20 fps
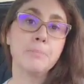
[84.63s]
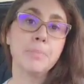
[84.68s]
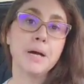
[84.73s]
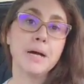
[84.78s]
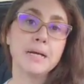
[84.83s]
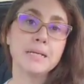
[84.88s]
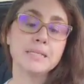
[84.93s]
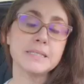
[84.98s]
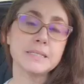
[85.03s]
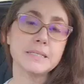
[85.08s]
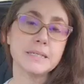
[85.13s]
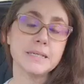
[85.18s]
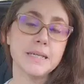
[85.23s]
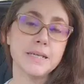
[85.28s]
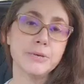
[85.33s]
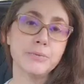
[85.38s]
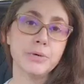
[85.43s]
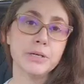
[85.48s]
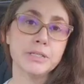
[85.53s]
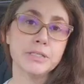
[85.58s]
But
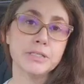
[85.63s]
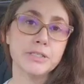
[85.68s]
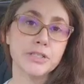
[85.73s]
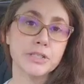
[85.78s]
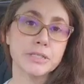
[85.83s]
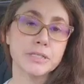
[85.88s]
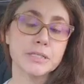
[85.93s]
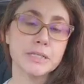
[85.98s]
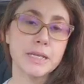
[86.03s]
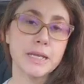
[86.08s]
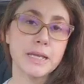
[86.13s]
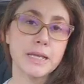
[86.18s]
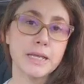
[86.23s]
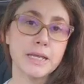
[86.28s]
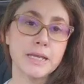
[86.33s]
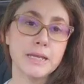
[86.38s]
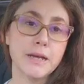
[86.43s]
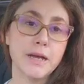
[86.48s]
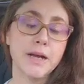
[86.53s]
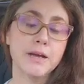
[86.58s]
it was just
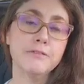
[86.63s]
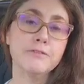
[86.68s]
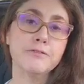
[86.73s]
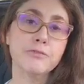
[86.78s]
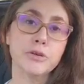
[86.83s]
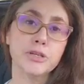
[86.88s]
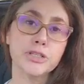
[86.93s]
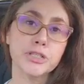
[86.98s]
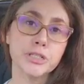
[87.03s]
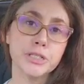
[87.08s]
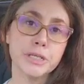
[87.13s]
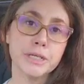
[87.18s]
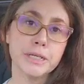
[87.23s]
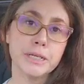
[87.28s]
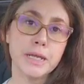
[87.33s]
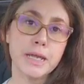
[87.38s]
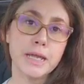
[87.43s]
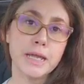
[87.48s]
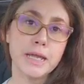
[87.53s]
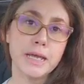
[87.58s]
a
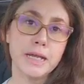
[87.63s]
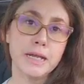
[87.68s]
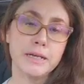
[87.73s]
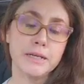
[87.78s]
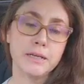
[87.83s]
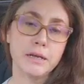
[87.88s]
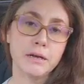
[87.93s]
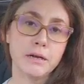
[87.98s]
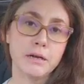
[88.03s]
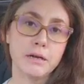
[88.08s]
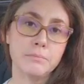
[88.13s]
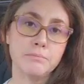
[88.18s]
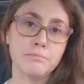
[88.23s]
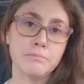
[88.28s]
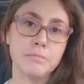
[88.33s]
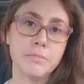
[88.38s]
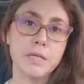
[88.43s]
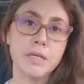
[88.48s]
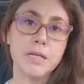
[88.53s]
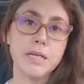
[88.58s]
unfortunate and
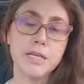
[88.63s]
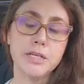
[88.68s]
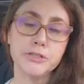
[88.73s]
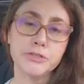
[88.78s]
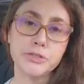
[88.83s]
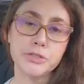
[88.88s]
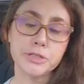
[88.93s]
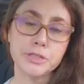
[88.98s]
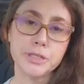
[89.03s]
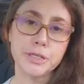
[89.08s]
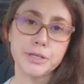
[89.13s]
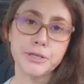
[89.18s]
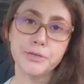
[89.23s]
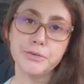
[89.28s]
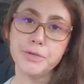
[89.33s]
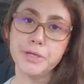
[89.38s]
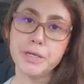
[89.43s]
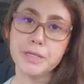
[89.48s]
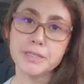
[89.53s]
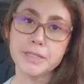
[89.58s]
interesting and
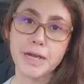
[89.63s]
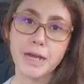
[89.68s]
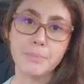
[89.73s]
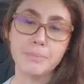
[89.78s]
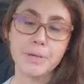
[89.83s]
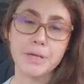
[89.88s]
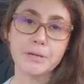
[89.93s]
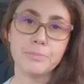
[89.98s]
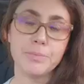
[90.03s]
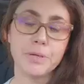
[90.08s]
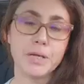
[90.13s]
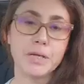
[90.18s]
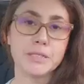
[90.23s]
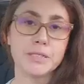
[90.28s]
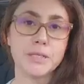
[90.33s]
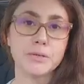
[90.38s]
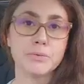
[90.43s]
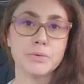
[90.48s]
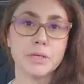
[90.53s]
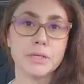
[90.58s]
unique topic
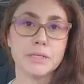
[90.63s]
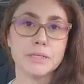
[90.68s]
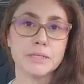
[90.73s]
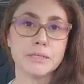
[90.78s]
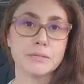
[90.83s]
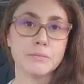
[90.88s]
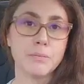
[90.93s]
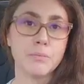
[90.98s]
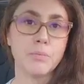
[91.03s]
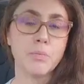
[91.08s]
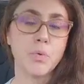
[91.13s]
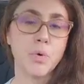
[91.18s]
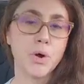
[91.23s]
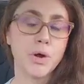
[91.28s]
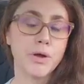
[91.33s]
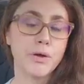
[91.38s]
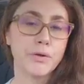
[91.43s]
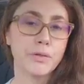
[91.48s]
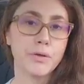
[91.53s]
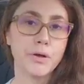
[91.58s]
because it was
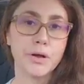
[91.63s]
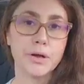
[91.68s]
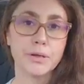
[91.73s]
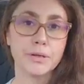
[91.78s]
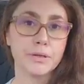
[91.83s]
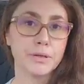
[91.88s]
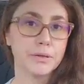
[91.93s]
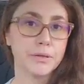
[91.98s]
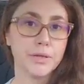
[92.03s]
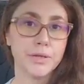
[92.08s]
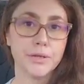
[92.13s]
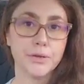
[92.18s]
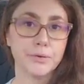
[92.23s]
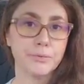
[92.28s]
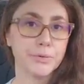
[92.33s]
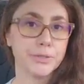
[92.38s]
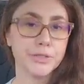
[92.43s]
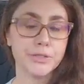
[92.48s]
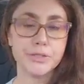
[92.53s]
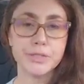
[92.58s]
more along
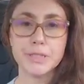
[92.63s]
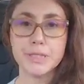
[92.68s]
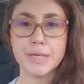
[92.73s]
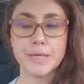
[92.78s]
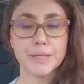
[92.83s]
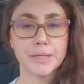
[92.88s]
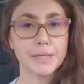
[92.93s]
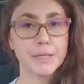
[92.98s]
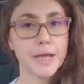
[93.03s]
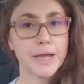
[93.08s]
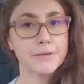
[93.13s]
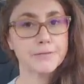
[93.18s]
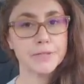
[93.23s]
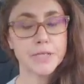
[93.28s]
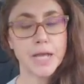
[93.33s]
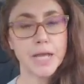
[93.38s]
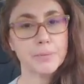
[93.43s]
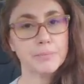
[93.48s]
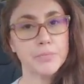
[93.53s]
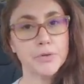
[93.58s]
what you see on the
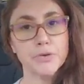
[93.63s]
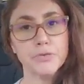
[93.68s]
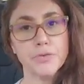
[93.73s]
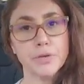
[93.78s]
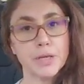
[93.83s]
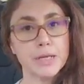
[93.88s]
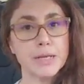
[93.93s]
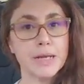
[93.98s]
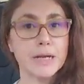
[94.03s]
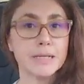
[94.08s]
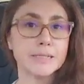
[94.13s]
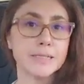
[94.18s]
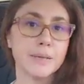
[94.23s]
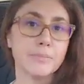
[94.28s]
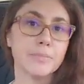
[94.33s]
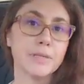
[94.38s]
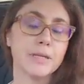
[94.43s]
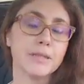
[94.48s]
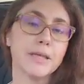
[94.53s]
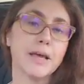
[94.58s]
Lifetime movie and not
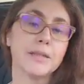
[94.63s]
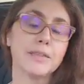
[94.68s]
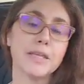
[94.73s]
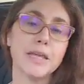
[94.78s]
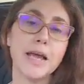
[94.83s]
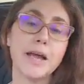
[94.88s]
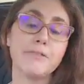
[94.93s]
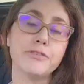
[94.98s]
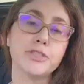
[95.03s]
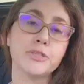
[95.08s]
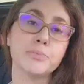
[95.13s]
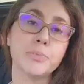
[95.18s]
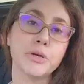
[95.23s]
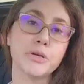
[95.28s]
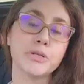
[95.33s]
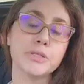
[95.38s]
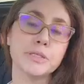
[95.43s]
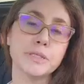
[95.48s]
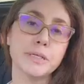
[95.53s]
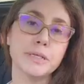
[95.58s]
something that the average
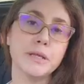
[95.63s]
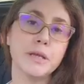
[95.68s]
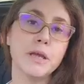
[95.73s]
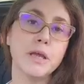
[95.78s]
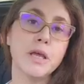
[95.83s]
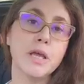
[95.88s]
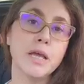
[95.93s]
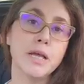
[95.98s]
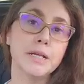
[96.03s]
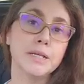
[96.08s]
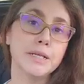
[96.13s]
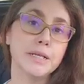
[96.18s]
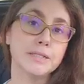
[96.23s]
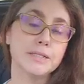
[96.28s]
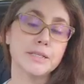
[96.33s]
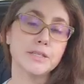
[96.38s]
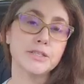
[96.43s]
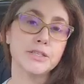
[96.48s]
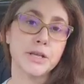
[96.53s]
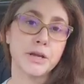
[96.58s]
person
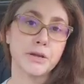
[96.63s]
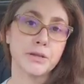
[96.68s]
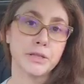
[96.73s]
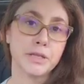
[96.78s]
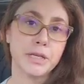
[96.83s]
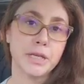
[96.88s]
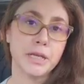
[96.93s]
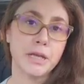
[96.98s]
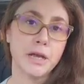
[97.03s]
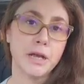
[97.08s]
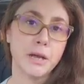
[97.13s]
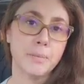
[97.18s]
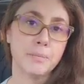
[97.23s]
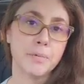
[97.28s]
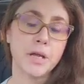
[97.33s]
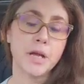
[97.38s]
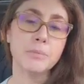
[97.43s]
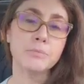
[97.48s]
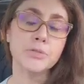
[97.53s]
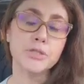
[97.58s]
necessarily
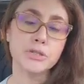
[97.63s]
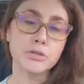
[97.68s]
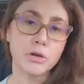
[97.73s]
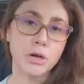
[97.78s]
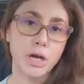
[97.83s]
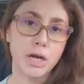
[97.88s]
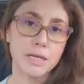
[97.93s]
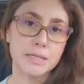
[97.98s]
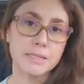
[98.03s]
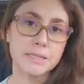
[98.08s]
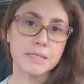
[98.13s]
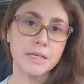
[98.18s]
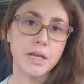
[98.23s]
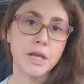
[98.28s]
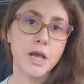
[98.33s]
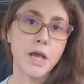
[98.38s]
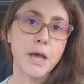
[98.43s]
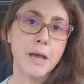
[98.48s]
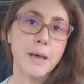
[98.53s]
comes across.